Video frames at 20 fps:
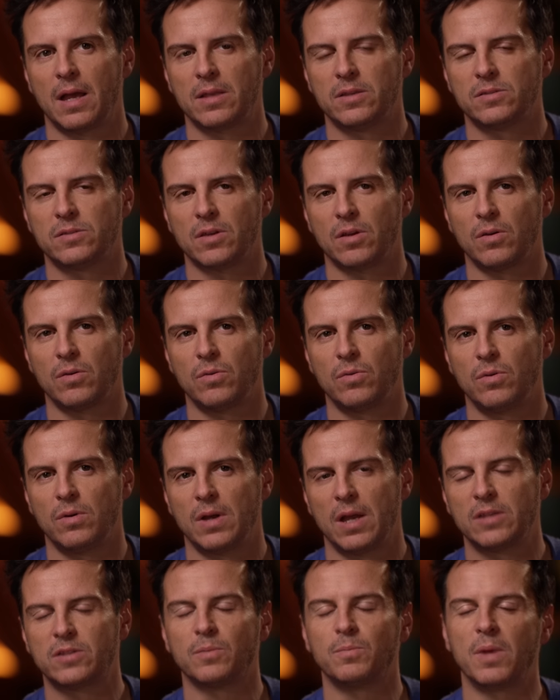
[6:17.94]
And so
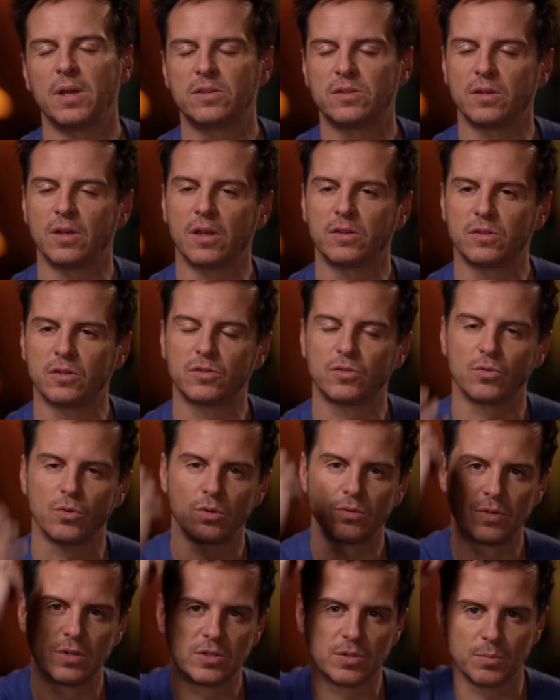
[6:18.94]
it's
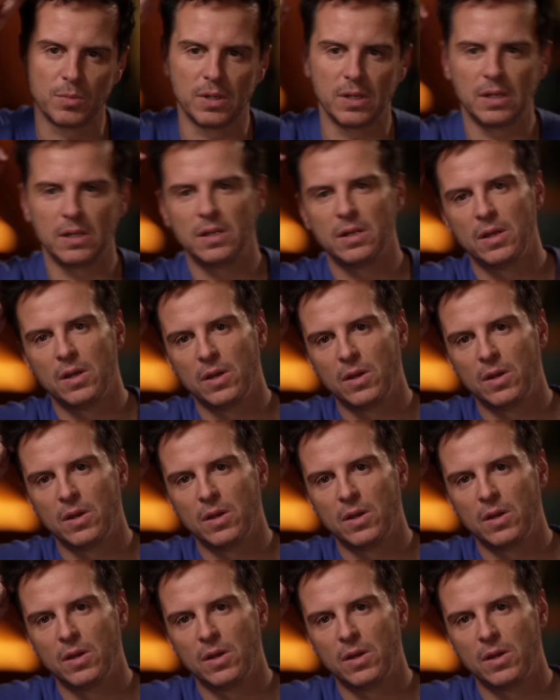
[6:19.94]
extraordinary to me,